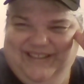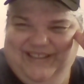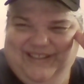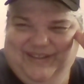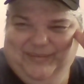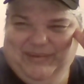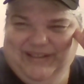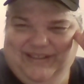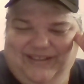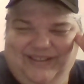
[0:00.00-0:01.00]
Oh
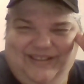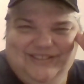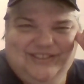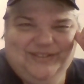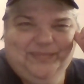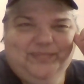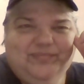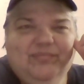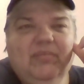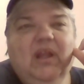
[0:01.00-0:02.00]
my gosh.
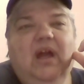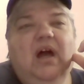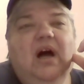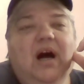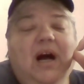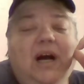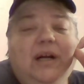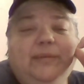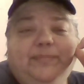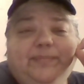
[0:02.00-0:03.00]

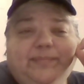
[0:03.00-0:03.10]
So